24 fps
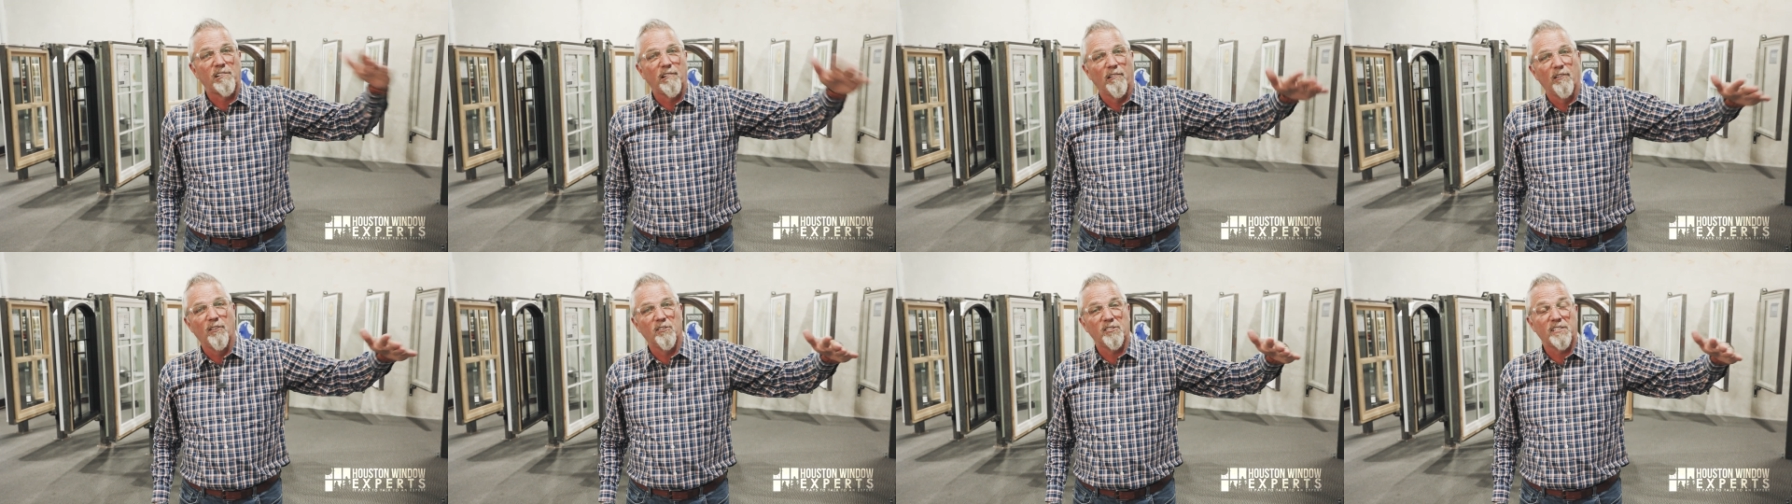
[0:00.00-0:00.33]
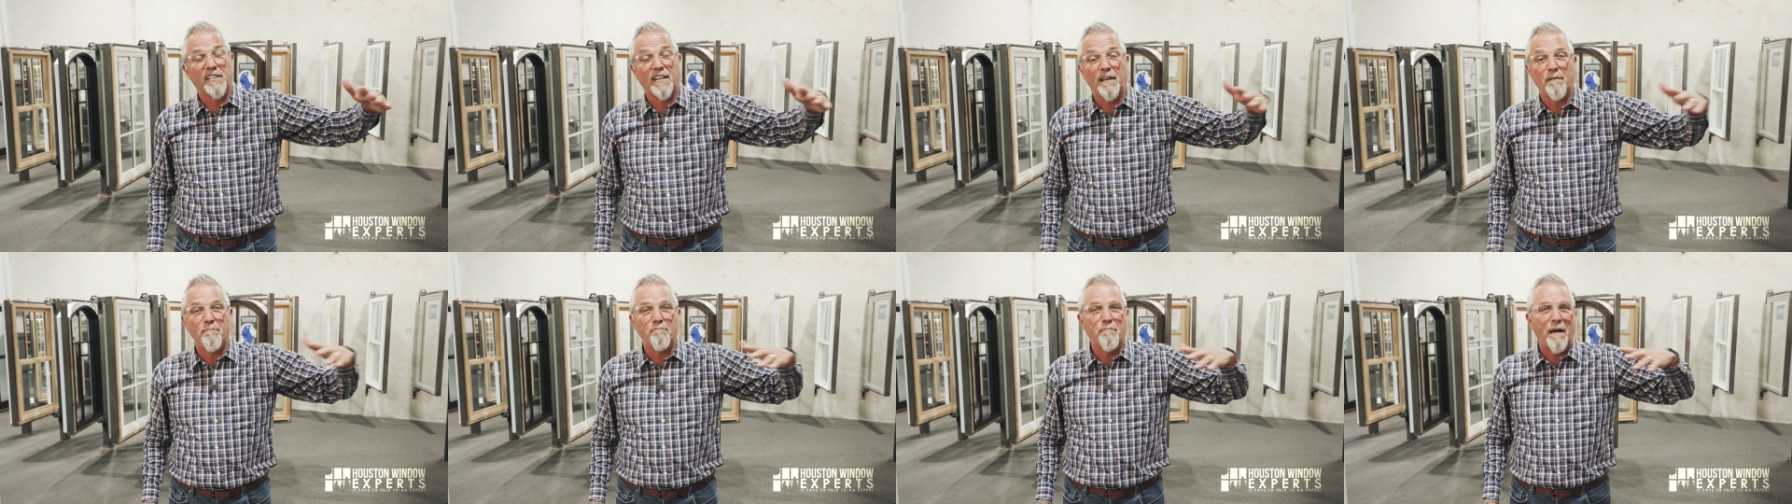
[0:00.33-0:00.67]

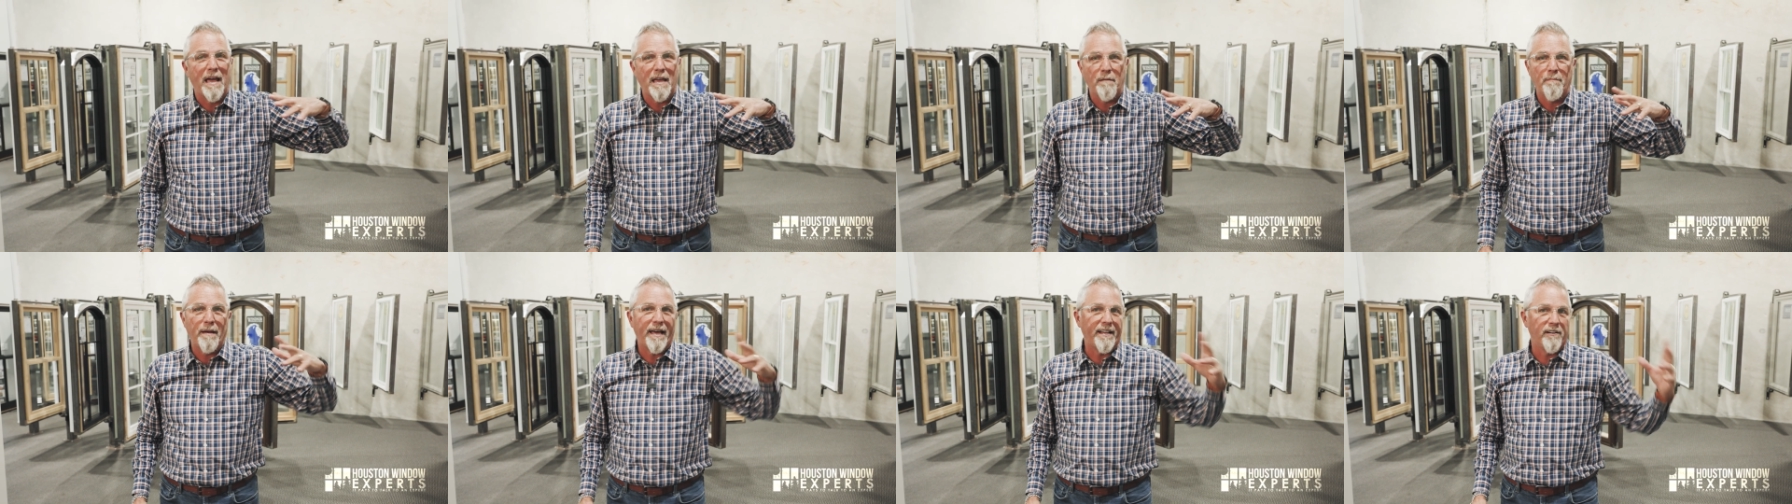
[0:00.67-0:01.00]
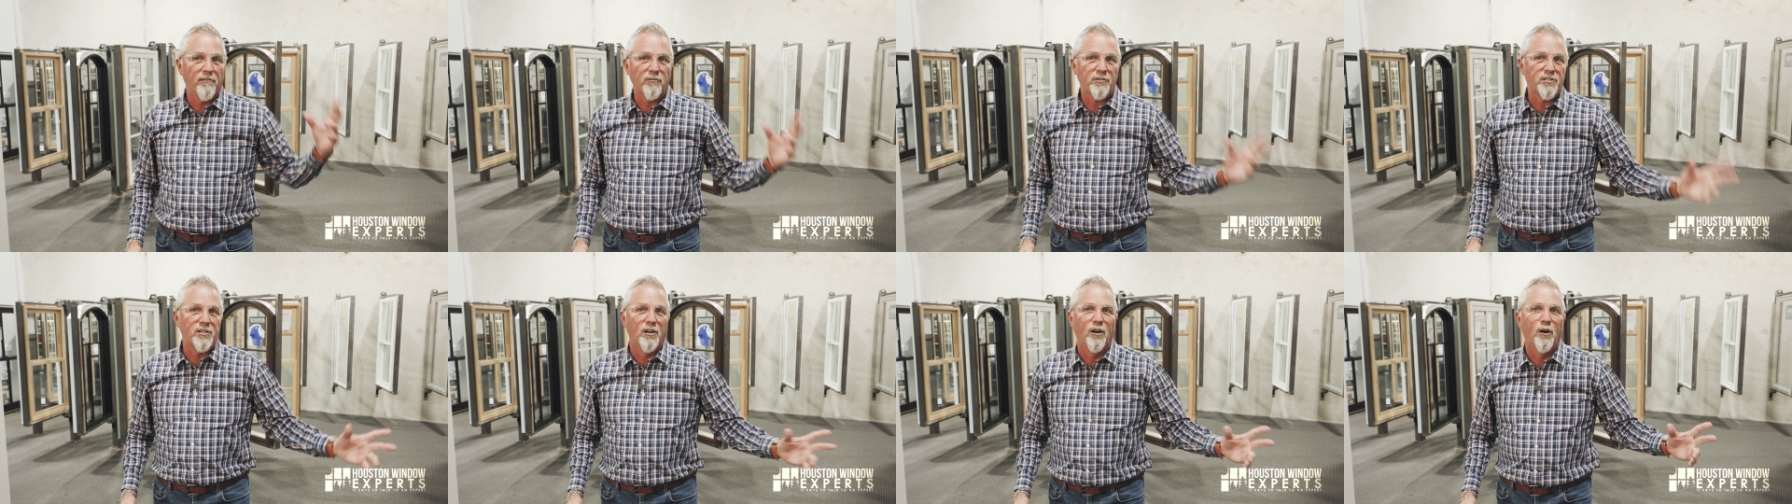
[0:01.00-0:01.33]
closed up by about
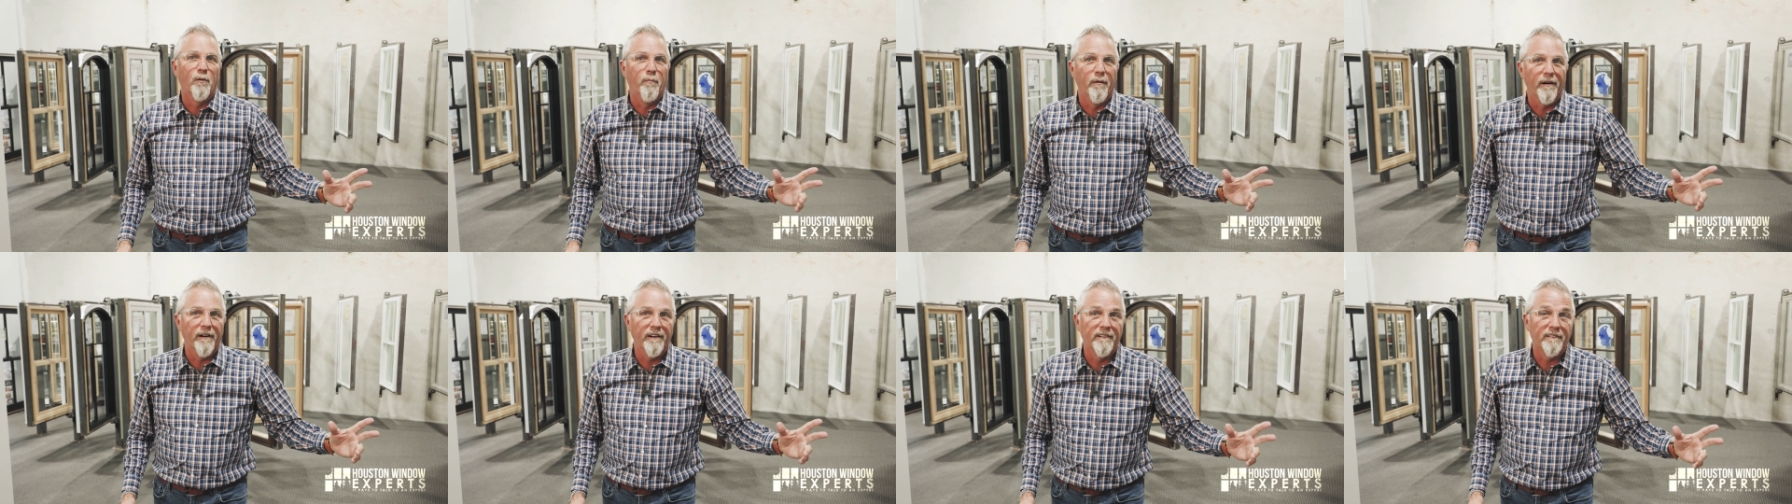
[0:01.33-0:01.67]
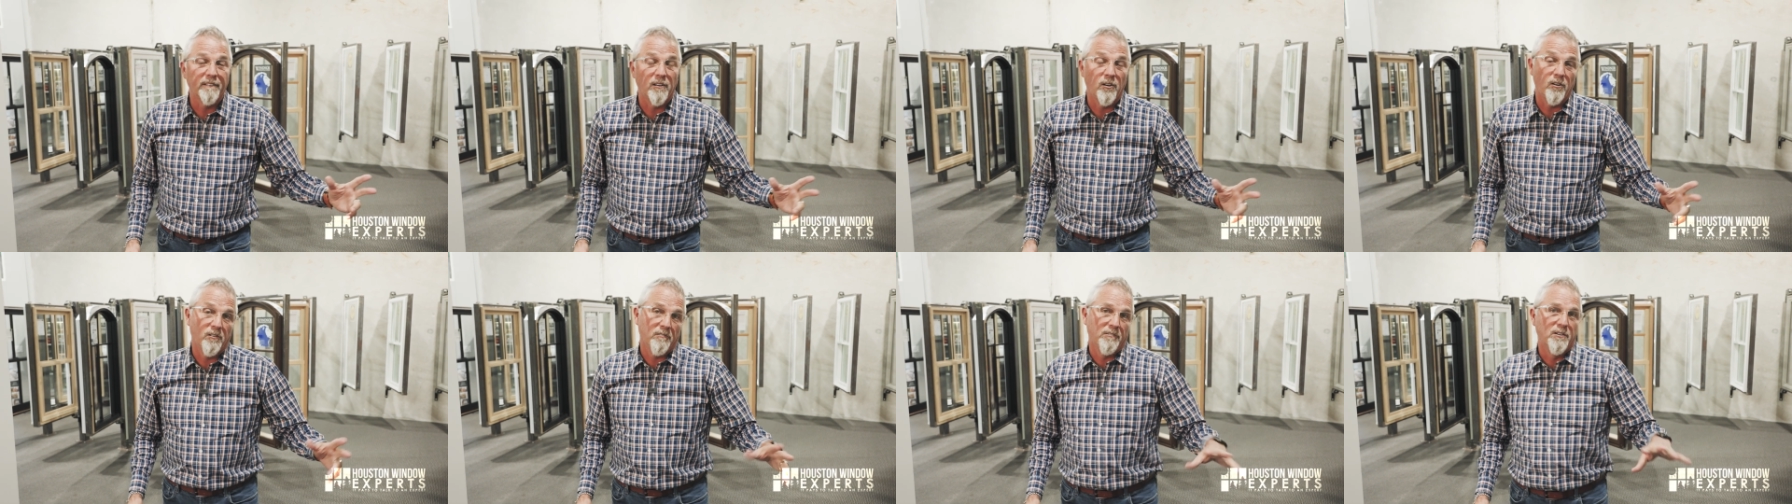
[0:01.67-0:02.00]
October
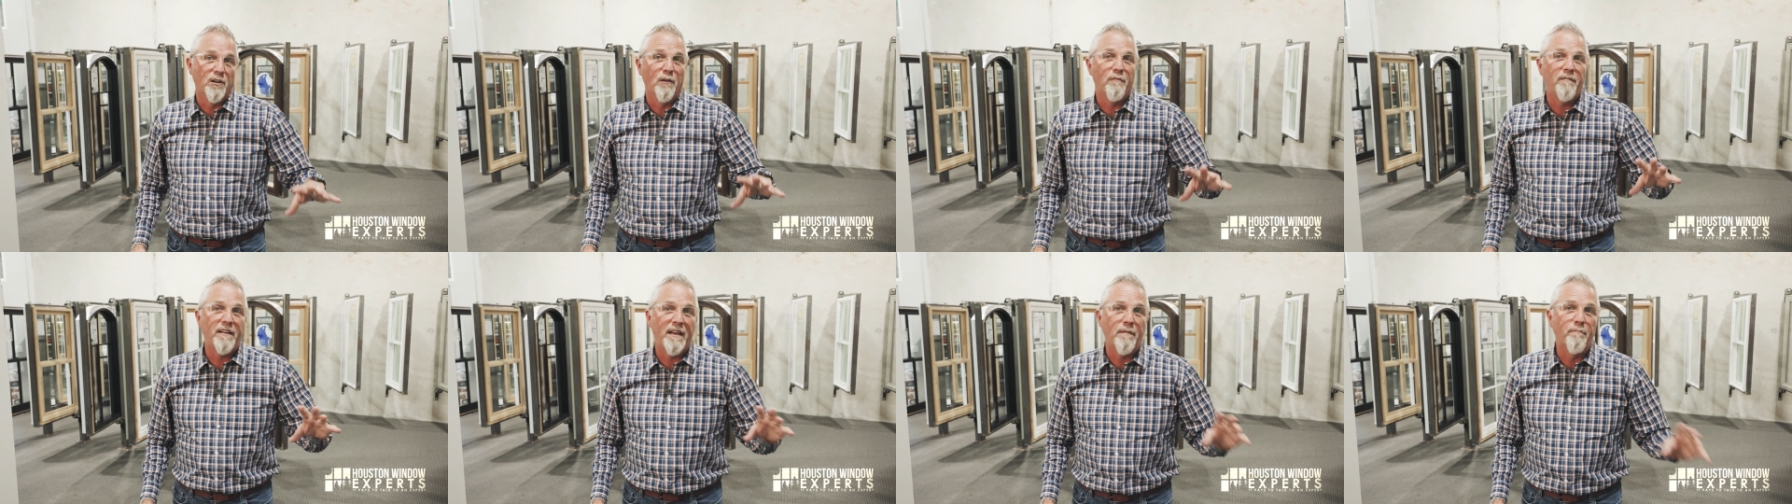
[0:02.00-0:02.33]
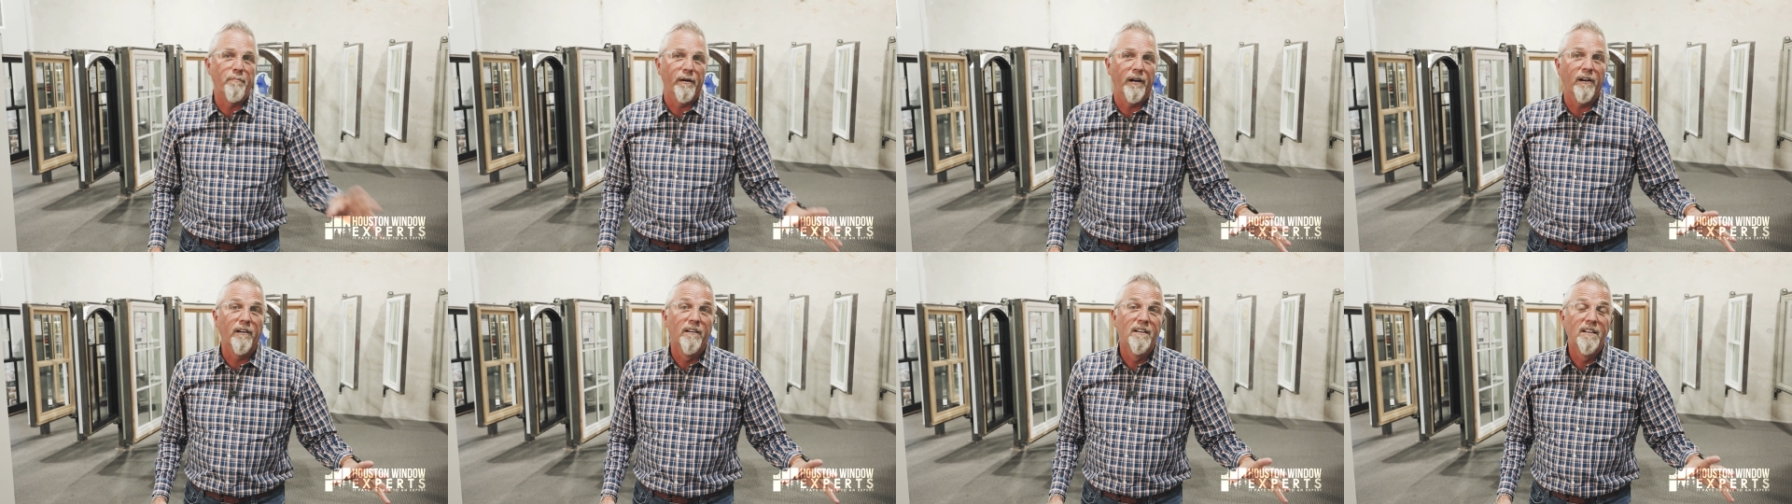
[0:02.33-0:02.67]
or
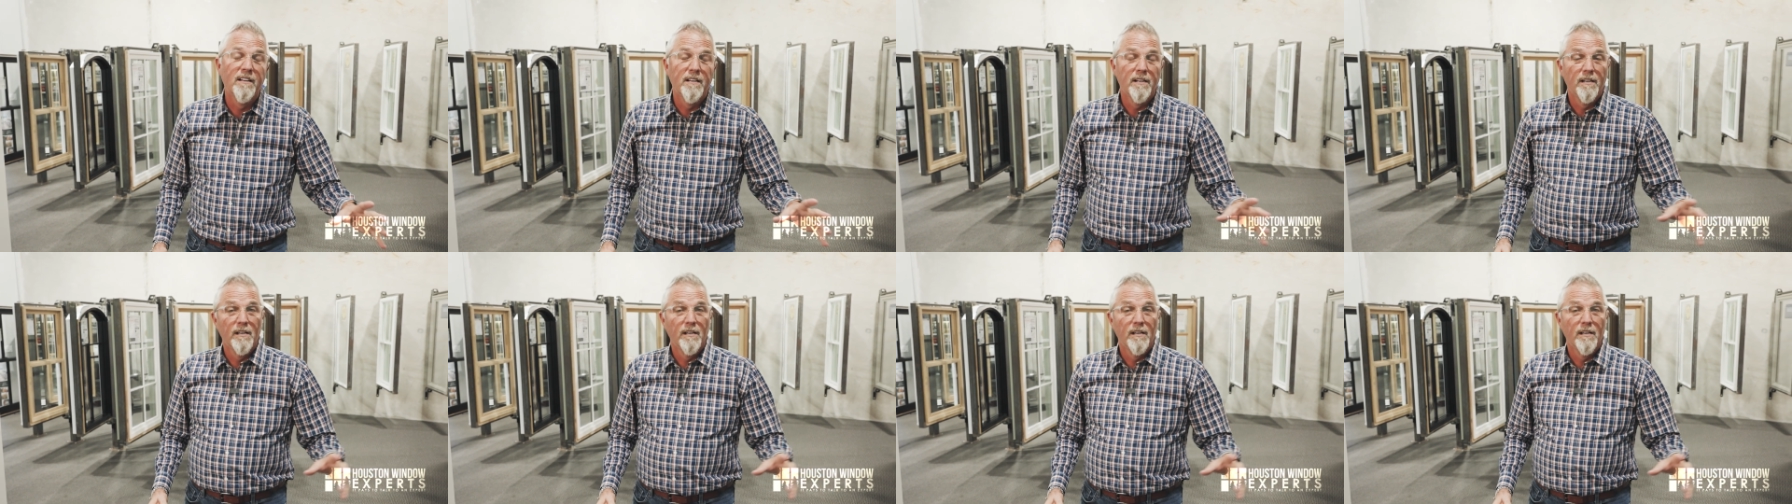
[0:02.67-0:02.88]
November.